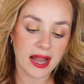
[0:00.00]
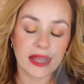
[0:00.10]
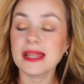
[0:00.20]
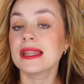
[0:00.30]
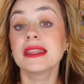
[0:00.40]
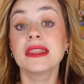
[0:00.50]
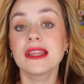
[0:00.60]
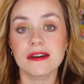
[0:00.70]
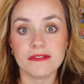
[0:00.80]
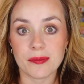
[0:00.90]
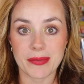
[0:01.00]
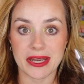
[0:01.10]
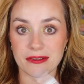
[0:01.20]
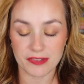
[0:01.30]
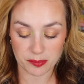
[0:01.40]
I love
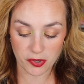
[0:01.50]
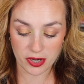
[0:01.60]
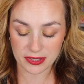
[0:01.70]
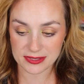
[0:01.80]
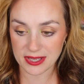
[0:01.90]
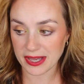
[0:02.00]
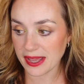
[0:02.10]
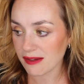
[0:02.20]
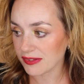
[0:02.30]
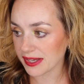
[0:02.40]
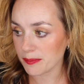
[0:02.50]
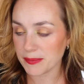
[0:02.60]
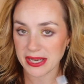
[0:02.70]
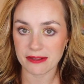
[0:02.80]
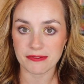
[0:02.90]
benefit products. I have like a
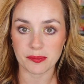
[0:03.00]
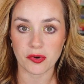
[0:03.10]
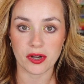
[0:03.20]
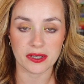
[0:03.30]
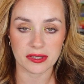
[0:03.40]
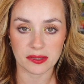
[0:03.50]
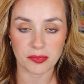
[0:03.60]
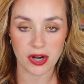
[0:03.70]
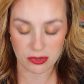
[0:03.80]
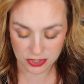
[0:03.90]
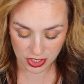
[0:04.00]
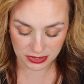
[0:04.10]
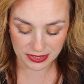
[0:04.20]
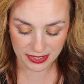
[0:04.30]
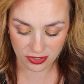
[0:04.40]
benefit product brow gel
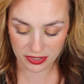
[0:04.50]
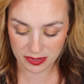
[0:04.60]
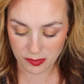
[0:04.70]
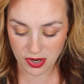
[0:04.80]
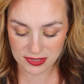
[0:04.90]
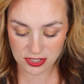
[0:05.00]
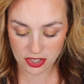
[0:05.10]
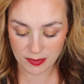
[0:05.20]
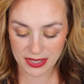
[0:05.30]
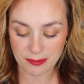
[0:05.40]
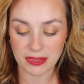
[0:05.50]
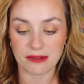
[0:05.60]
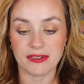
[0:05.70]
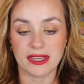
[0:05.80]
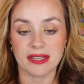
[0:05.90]
that I got in a boxy charm, and I'm
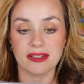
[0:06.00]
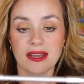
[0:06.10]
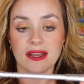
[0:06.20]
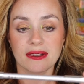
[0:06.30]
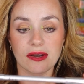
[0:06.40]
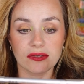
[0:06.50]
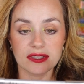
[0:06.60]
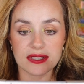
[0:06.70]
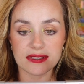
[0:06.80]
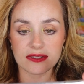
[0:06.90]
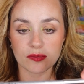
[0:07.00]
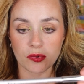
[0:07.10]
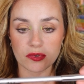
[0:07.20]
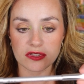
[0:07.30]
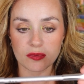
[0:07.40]
loving it. Now, this is
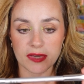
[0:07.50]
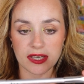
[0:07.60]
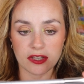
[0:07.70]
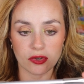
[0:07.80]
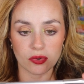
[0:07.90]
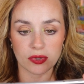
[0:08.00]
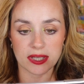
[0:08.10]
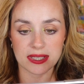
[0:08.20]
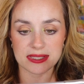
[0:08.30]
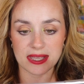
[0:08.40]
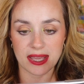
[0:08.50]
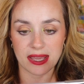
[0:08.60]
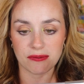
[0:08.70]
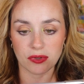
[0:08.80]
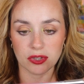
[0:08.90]
supposed to be new. It's
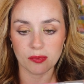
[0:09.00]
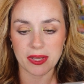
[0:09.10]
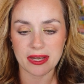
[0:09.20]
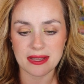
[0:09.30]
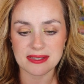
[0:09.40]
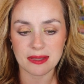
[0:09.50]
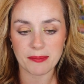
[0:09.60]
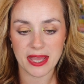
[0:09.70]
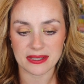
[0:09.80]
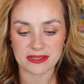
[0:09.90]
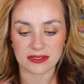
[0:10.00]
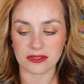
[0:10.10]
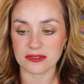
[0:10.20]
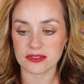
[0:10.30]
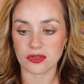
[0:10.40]
a voluminizing
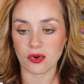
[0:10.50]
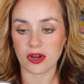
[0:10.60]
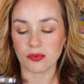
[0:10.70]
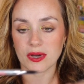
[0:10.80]
pencil. So on